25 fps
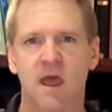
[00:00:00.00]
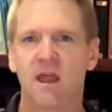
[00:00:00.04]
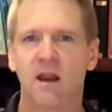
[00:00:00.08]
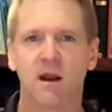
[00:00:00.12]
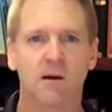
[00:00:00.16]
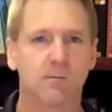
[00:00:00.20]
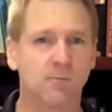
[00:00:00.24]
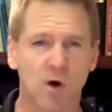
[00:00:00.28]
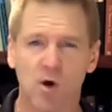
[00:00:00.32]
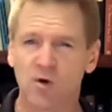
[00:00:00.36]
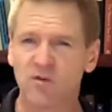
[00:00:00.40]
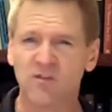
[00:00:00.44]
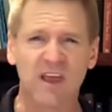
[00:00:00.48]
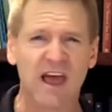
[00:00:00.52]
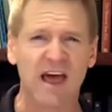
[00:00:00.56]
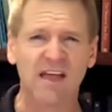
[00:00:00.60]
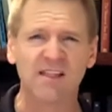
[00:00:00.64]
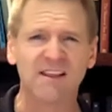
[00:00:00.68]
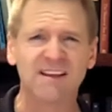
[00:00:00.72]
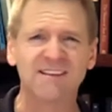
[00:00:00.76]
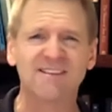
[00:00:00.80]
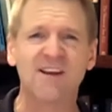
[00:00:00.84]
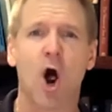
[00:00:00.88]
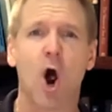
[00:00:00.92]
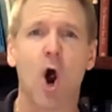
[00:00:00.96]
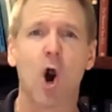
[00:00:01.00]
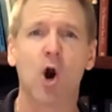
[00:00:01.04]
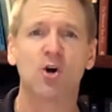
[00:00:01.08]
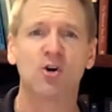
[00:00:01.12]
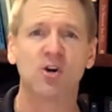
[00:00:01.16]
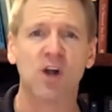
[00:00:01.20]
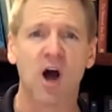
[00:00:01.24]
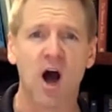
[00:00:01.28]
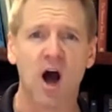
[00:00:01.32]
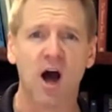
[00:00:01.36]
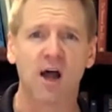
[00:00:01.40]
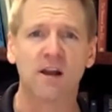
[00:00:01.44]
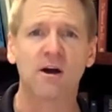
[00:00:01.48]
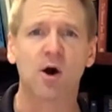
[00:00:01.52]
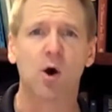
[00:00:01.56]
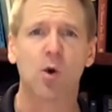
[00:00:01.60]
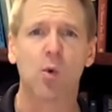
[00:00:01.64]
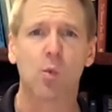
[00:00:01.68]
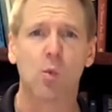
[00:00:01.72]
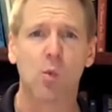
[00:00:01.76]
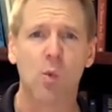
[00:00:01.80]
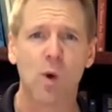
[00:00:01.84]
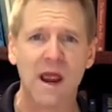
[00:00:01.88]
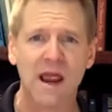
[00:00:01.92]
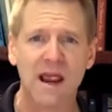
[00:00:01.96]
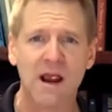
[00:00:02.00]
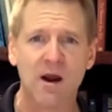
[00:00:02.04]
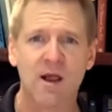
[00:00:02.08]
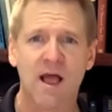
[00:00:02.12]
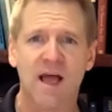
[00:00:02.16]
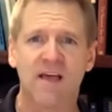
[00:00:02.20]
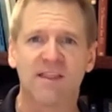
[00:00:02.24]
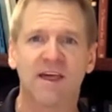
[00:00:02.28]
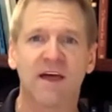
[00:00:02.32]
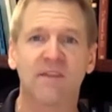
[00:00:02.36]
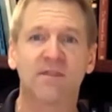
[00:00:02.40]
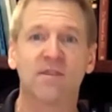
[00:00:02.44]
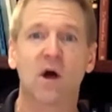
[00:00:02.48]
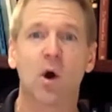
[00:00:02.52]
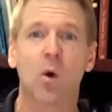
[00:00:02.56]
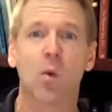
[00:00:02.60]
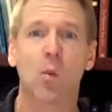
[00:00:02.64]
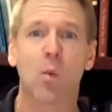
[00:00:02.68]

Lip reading: Now, most athletes are not aware that the